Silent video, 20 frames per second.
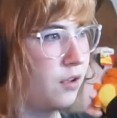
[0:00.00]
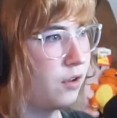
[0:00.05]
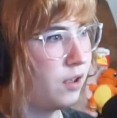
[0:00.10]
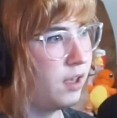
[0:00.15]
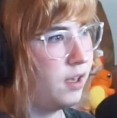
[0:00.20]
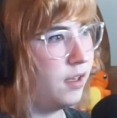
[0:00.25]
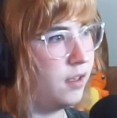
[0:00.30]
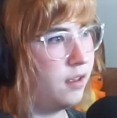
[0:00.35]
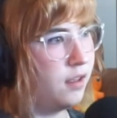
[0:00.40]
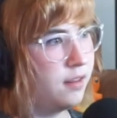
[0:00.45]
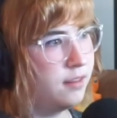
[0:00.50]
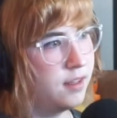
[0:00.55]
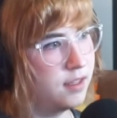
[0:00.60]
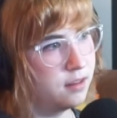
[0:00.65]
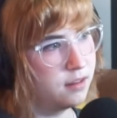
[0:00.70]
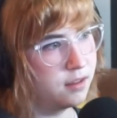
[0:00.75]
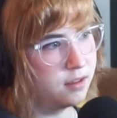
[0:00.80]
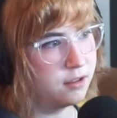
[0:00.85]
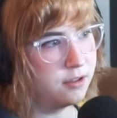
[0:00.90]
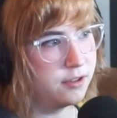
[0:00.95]
Okay, and
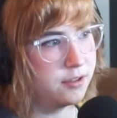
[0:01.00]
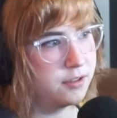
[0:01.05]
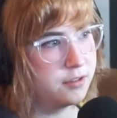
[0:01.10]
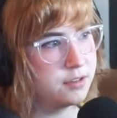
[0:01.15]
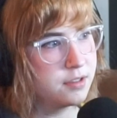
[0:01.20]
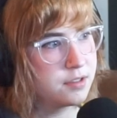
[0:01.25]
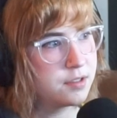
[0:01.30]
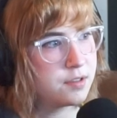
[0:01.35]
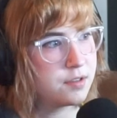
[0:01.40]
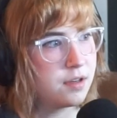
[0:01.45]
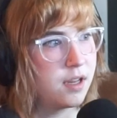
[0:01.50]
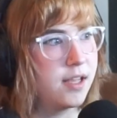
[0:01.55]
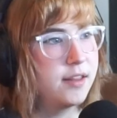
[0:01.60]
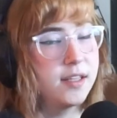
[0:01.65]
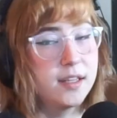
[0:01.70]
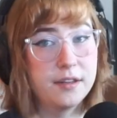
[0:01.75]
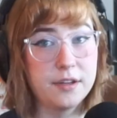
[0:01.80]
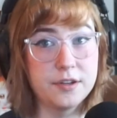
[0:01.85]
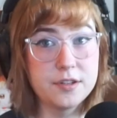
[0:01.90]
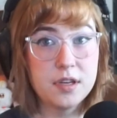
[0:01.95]
then there's and
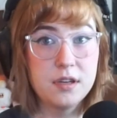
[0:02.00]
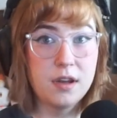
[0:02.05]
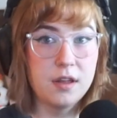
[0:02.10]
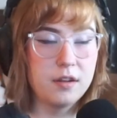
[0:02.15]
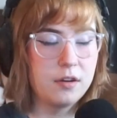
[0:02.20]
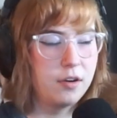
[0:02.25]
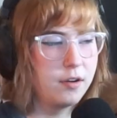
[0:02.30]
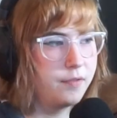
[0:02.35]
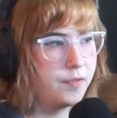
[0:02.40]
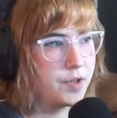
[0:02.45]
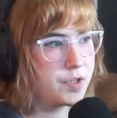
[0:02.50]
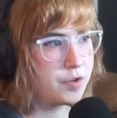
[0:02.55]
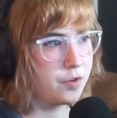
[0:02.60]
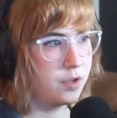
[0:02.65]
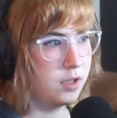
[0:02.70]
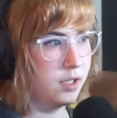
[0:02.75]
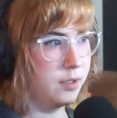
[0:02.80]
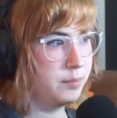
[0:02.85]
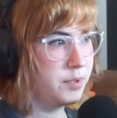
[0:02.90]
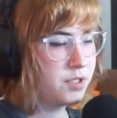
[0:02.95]
then there's another official
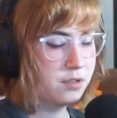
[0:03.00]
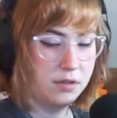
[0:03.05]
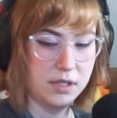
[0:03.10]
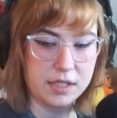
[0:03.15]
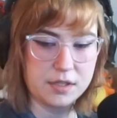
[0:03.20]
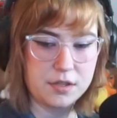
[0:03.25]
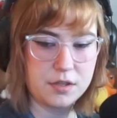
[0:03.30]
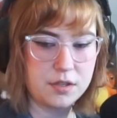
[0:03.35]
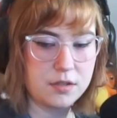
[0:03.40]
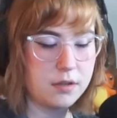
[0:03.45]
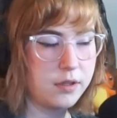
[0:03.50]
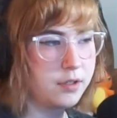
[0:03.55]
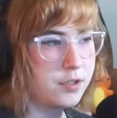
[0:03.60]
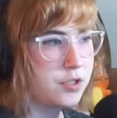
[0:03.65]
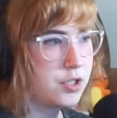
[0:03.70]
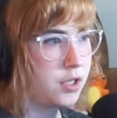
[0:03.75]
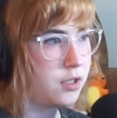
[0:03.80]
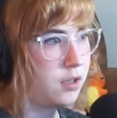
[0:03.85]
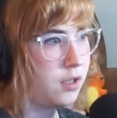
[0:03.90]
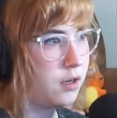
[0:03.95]
clip. So let's let's
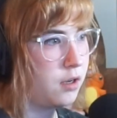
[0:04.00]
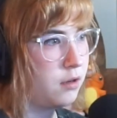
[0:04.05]
check that